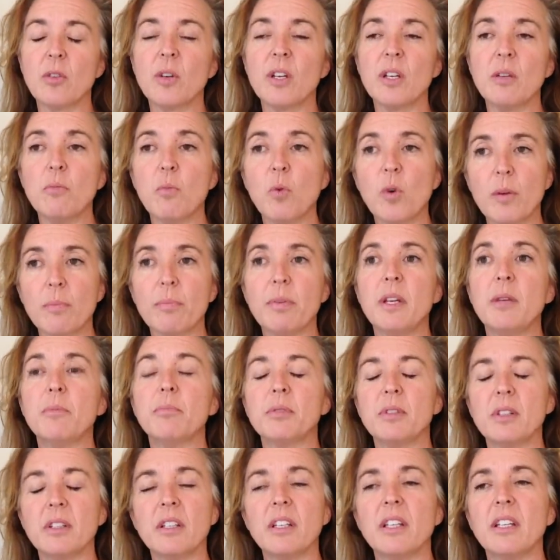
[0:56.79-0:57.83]
in more
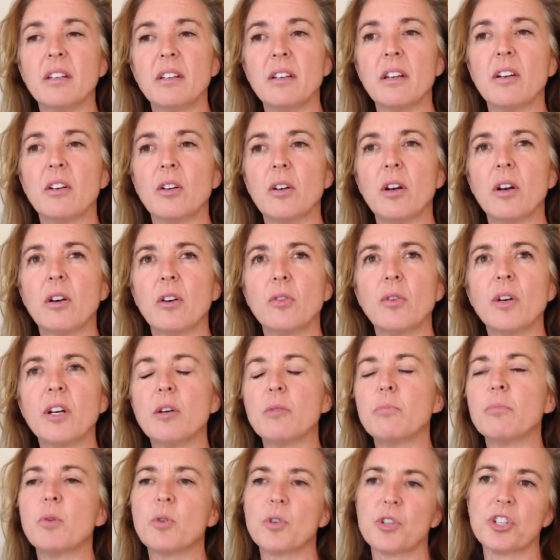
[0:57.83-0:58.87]
people and in a
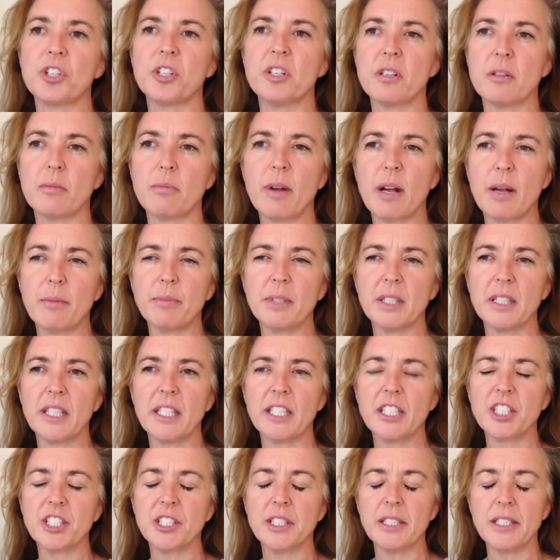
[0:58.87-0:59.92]
greater portion of the
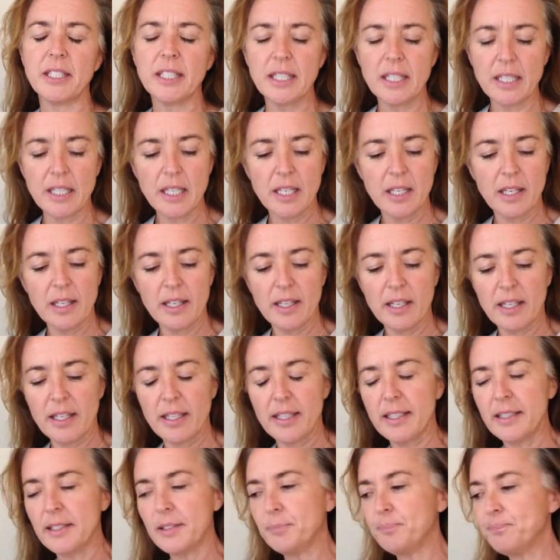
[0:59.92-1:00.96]
population.
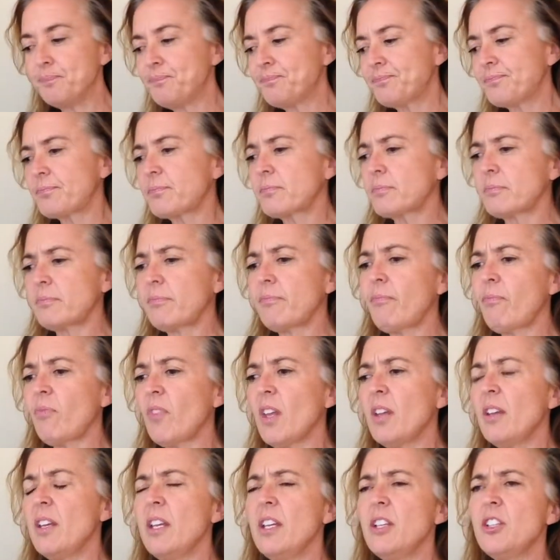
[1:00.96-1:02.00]
And
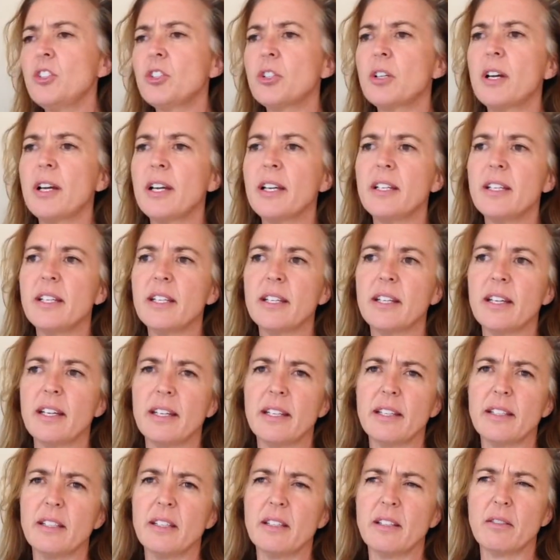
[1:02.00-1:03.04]
he tried,
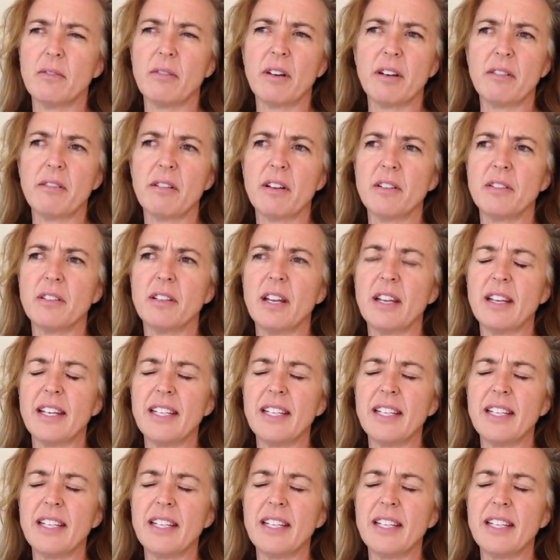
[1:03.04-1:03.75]
and right around